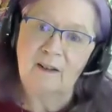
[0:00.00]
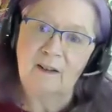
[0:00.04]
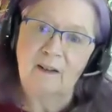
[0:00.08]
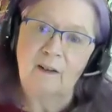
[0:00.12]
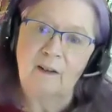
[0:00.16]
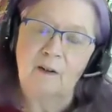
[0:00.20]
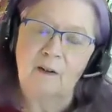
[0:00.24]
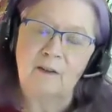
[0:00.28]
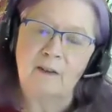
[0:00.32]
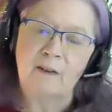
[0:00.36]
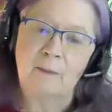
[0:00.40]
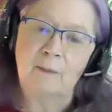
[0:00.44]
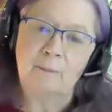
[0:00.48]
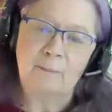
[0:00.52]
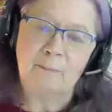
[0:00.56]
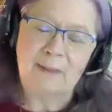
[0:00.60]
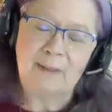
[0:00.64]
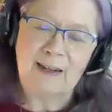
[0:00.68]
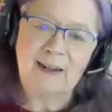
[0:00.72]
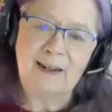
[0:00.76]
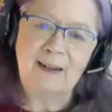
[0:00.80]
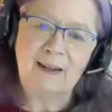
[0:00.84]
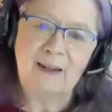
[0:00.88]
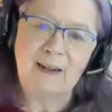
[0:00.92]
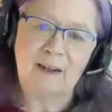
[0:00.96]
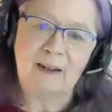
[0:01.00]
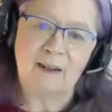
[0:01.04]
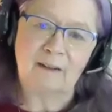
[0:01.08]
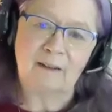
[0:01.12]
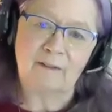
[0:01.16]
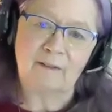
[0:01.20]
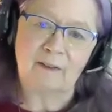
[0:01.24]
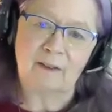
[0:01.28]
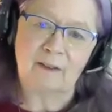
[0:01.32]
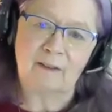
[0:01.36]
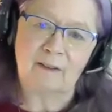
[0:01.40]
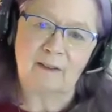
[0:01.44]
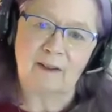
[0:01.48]
the meaning of
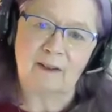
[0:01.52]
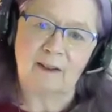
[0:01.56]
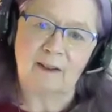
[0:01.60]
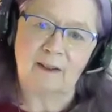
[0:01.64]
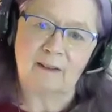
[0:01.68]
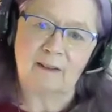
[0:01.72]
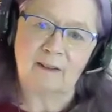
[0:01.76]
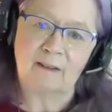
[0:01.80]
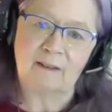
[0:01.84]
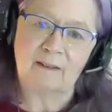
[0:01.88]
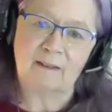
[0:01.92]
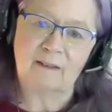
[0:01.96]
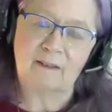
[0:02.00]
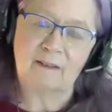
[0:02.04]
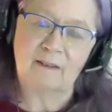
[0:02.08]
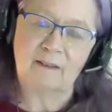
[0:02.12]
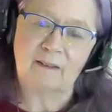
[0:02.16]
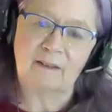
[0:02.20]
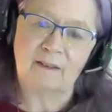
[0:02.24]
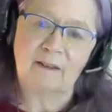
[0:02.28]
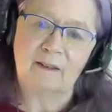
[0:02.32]
the things.